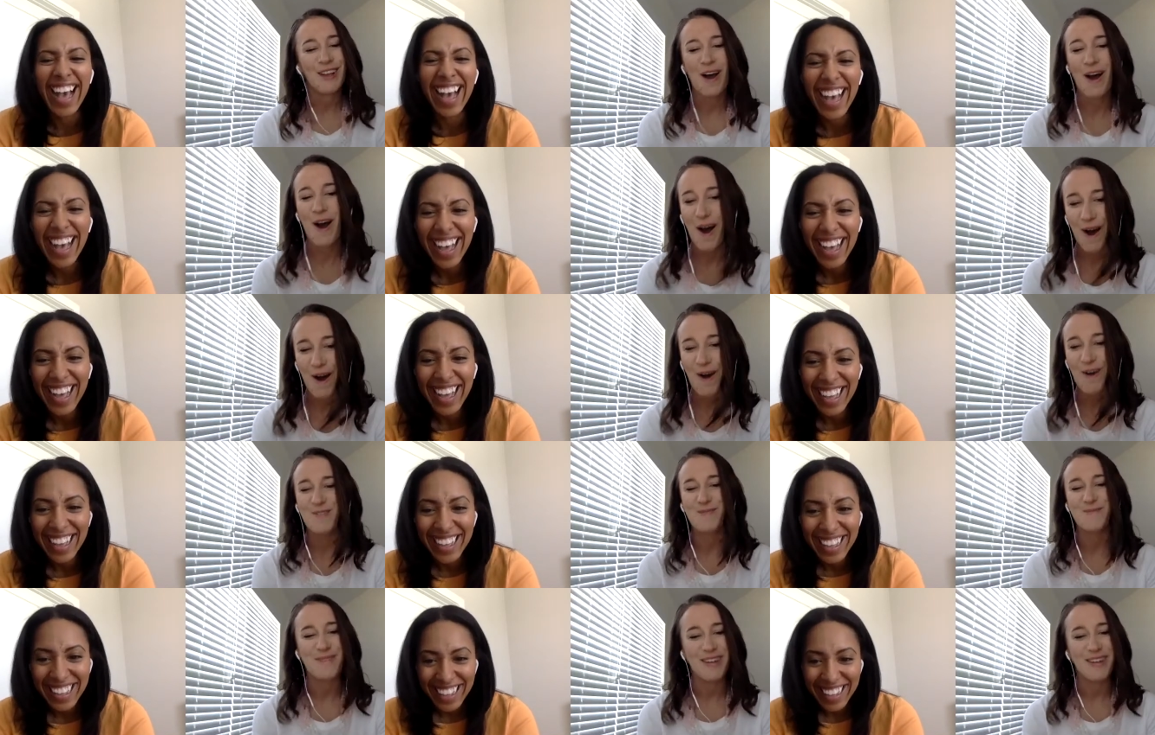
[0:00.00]

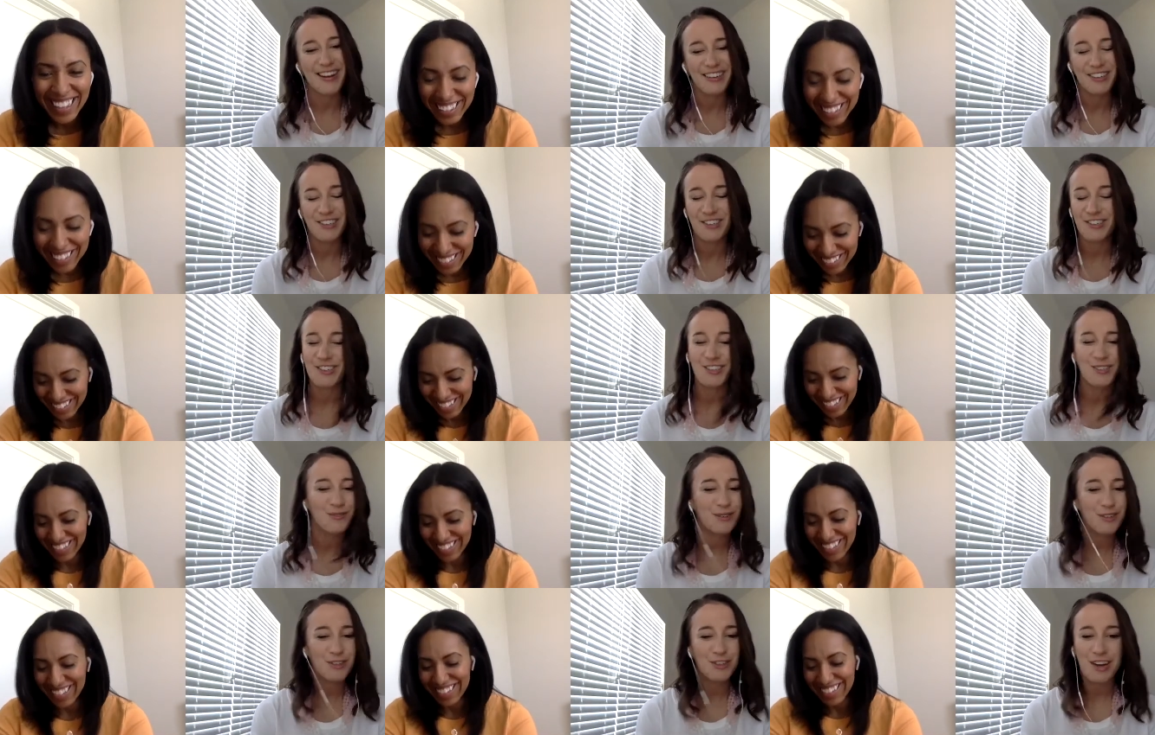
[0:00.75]
Speaker 1: so much
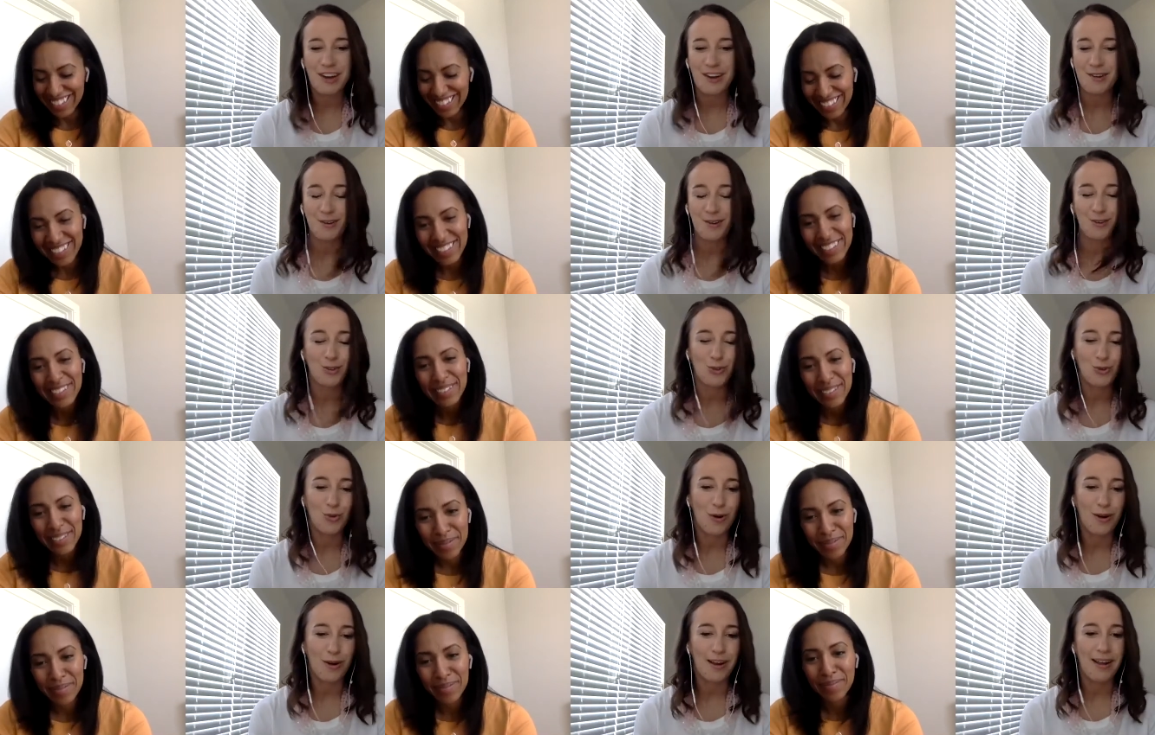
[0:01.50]
just for sharing your
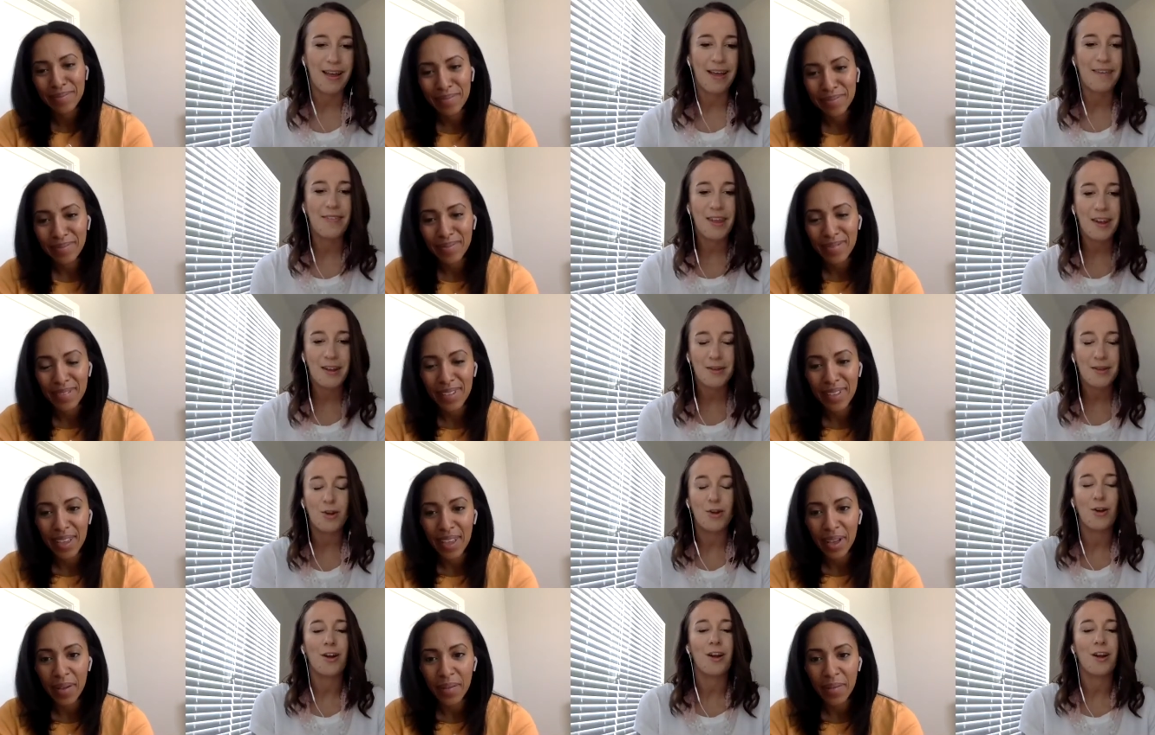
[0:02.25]
story and then
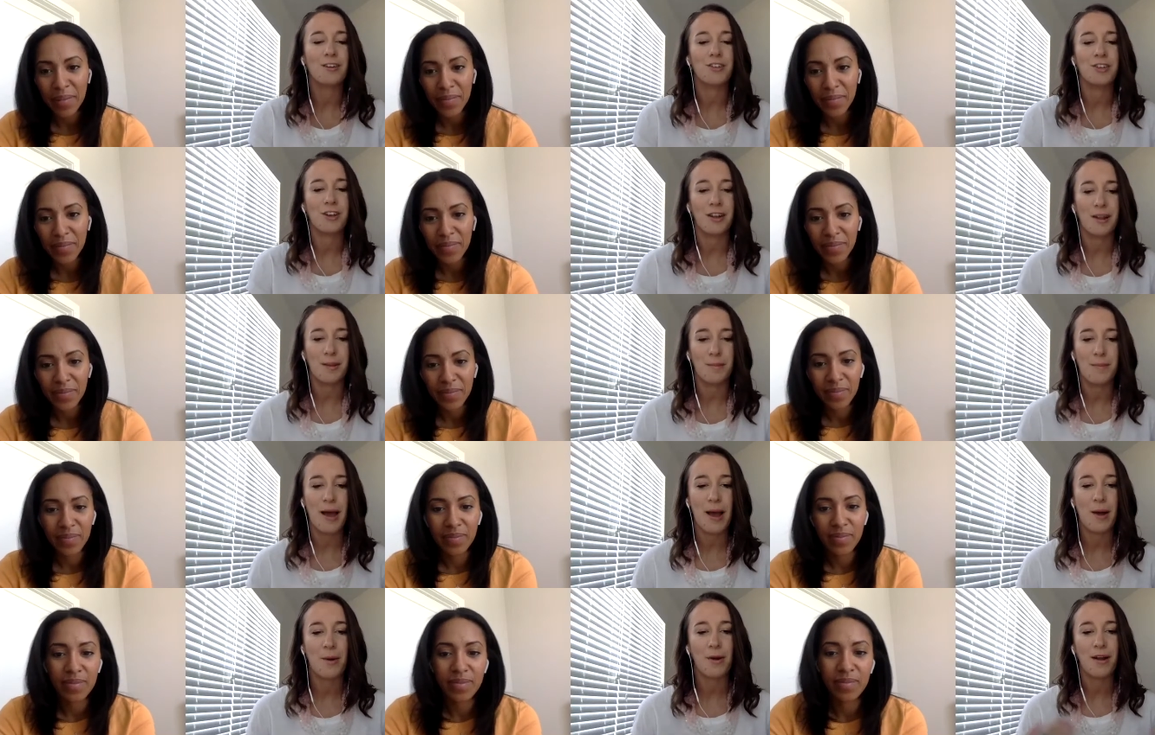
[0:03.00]
encouraging,
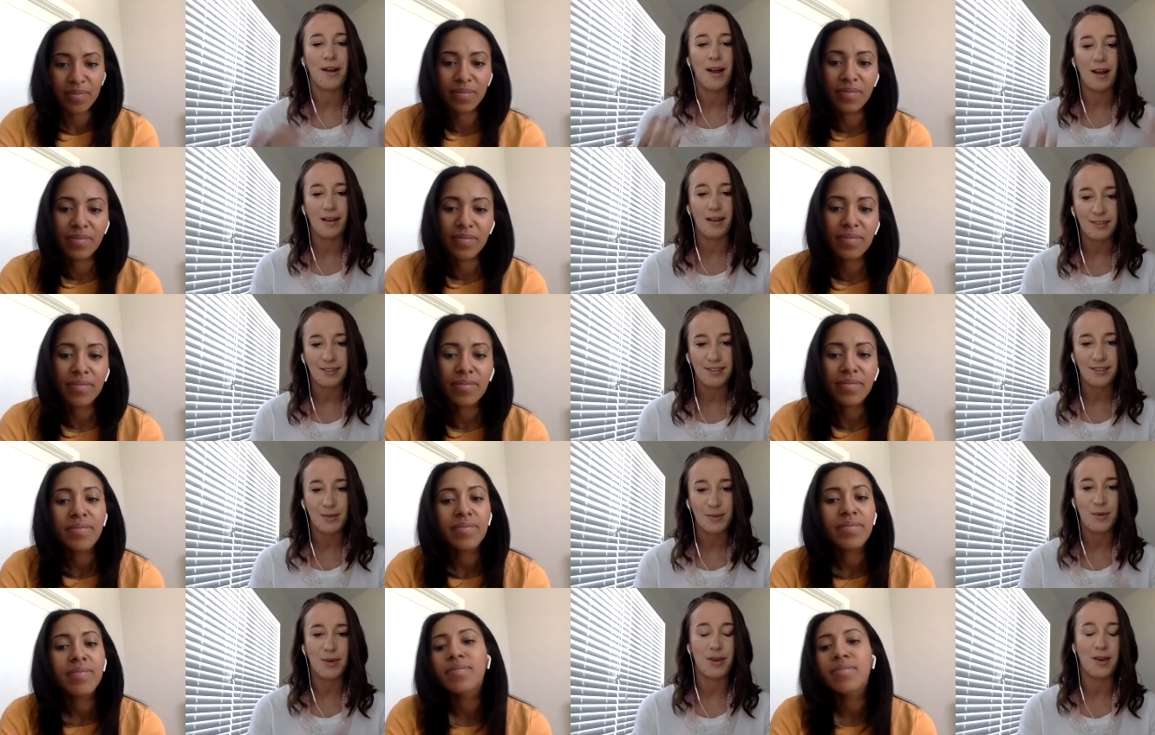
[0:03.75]
empowering us
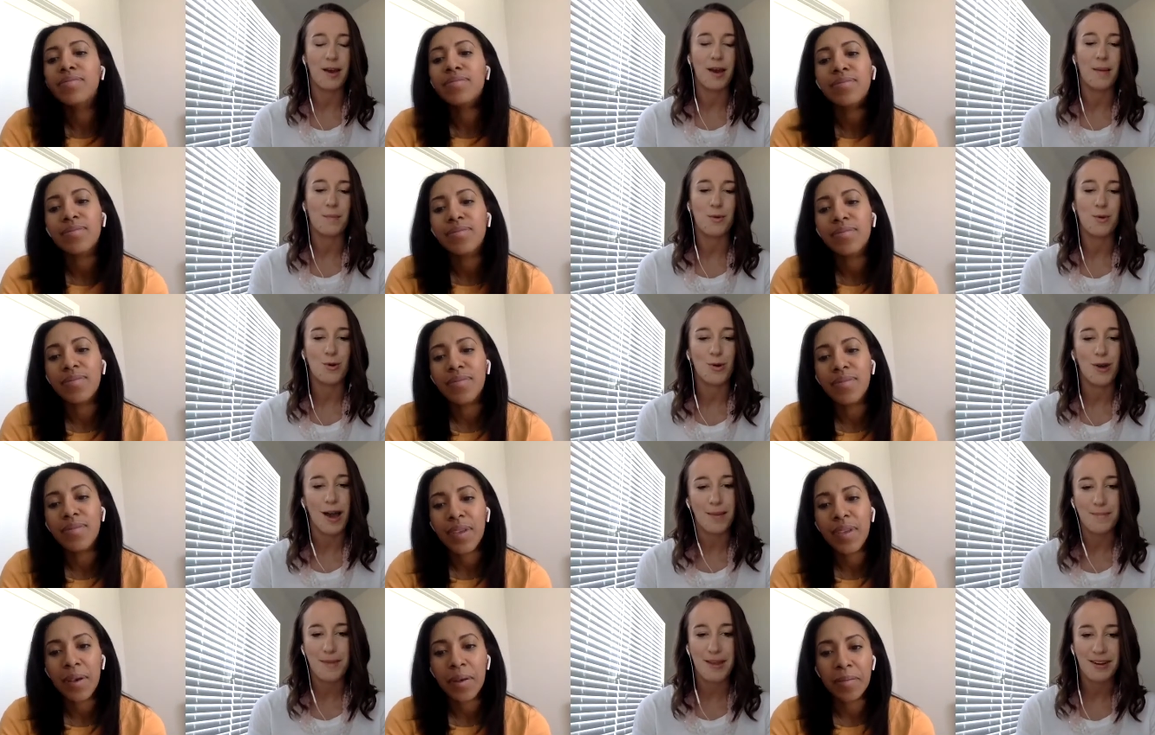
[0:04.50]
to become who
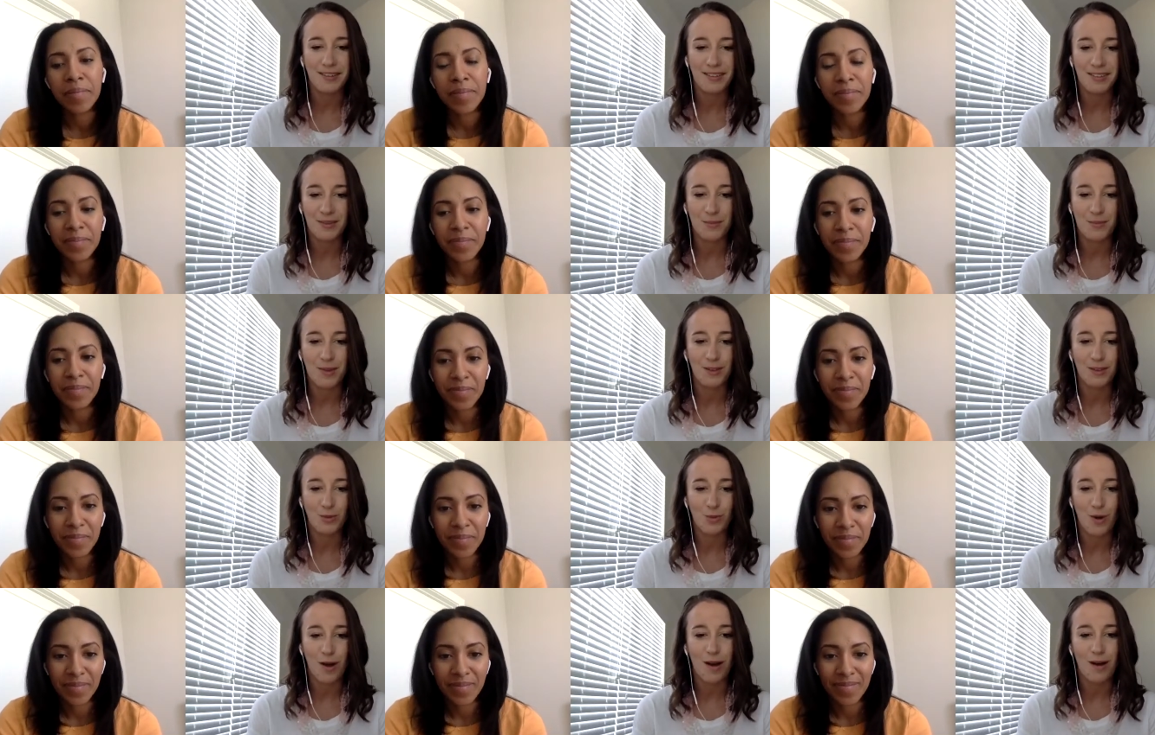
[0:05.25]
God made us to be
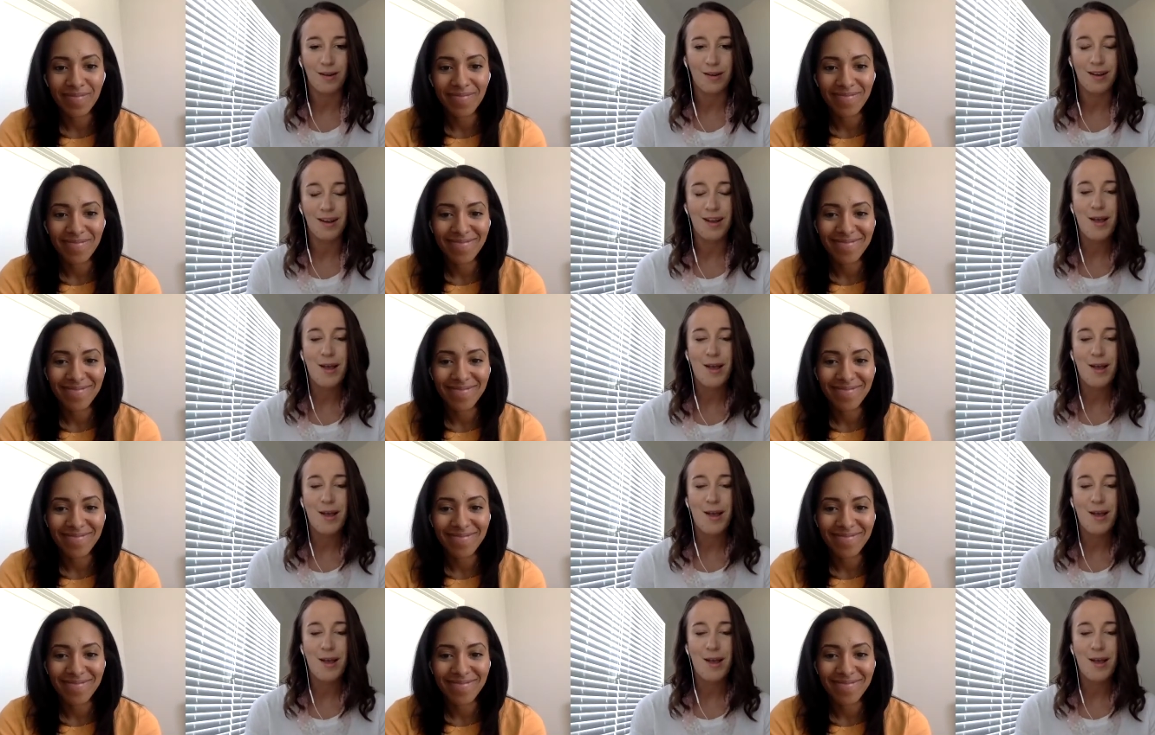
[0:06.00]
as well.